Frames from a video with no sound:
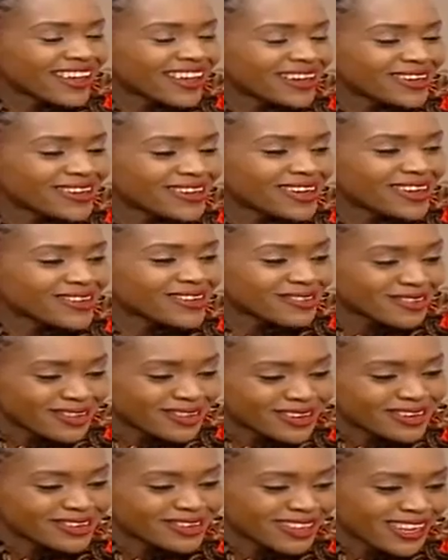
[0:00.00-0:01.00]

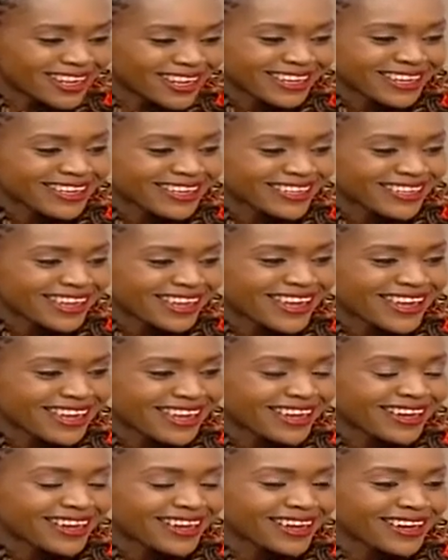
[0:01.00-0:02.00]
Absolutely, yes.
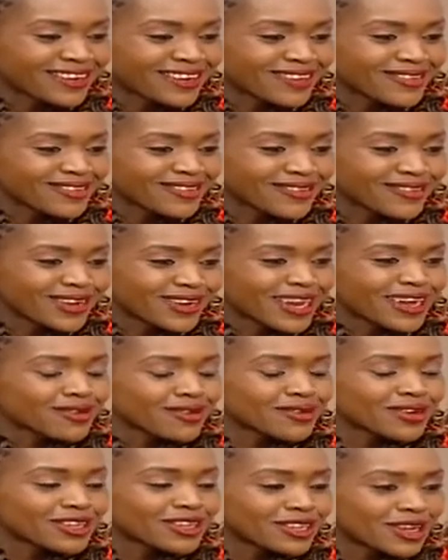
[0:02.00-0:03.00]
When
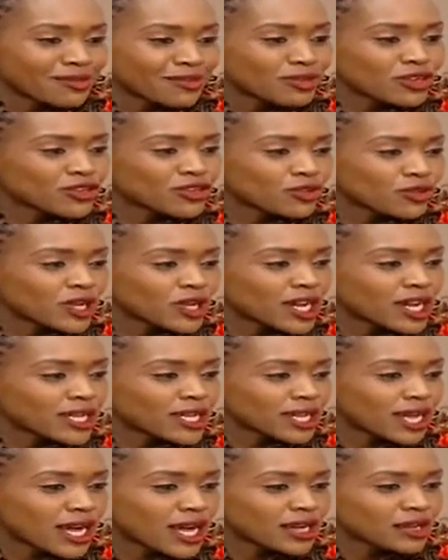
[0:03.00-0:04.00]
I was coming to
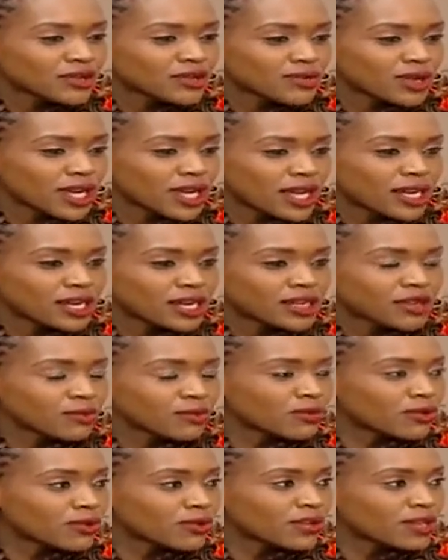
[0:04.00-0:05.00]
Winners Girls, we had a
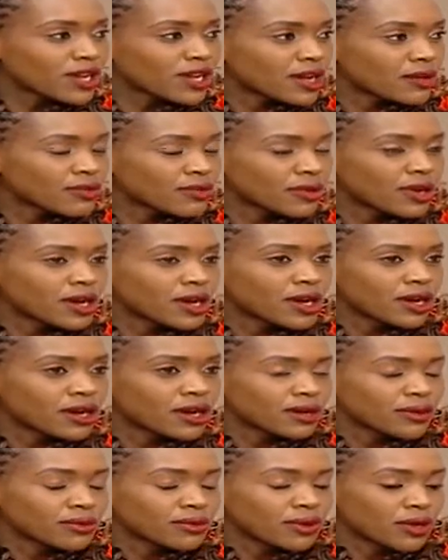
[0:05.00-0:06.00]
sponsor,
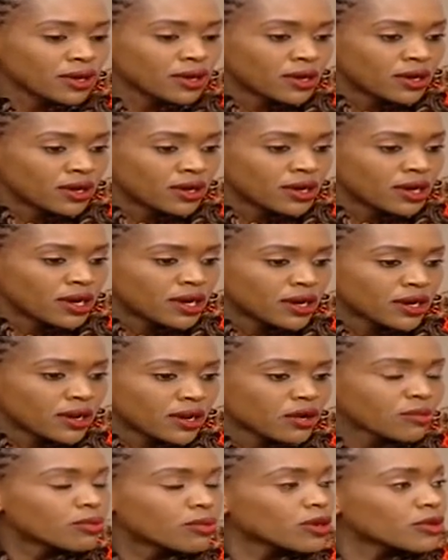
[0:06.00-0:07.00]

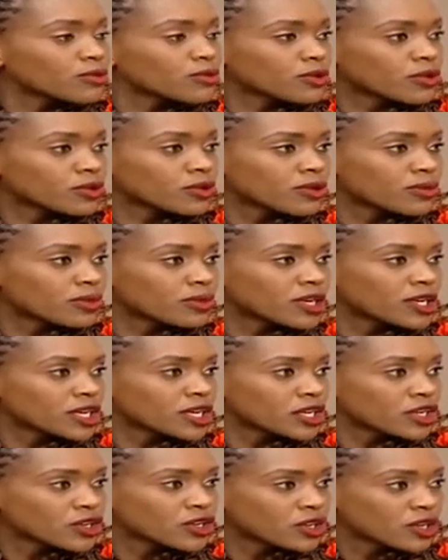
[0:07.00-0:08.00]
Global Sports
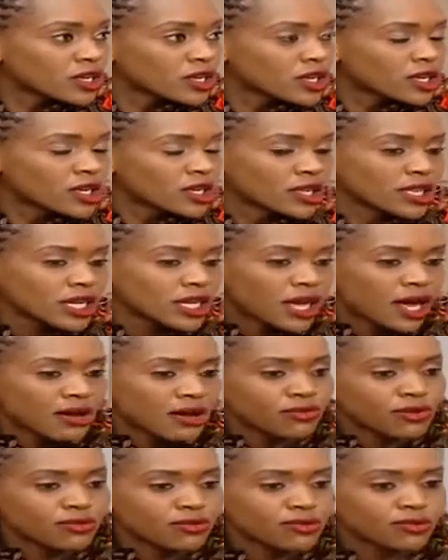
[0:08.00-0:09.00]
Communication. They
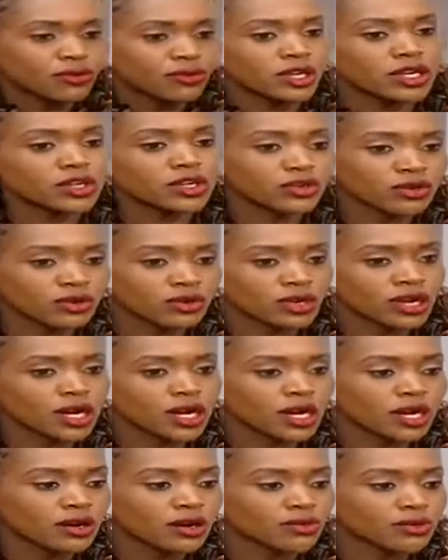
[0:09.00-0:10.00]
have a foundation
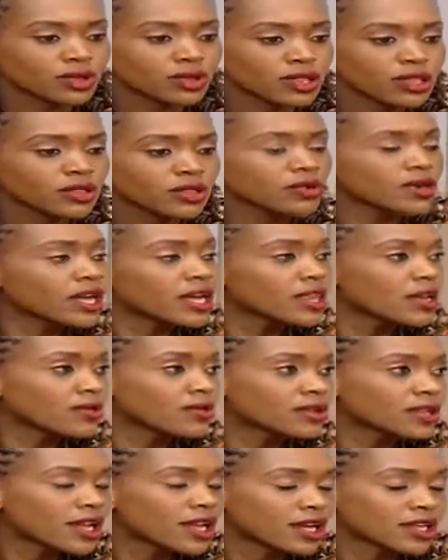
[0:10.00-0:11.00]

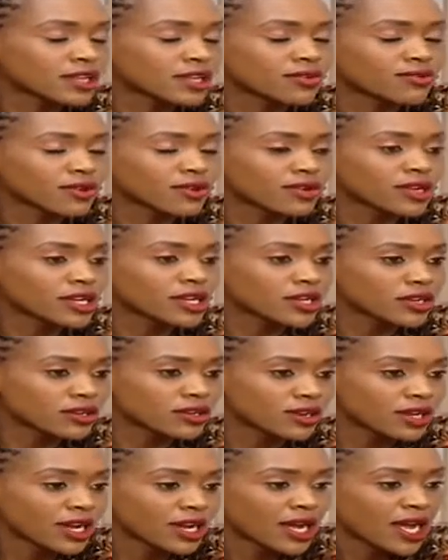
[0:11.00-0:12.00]
together with Succeed
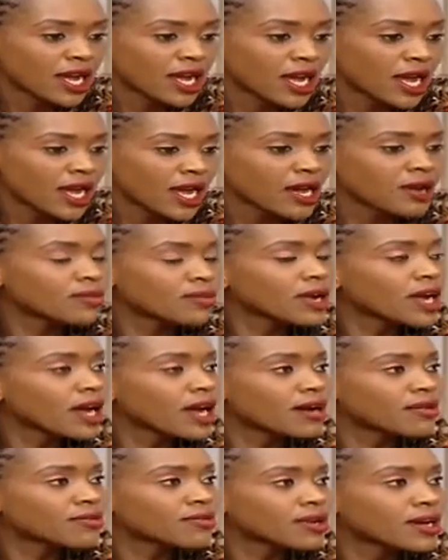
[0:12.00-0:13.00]
Foundation, and the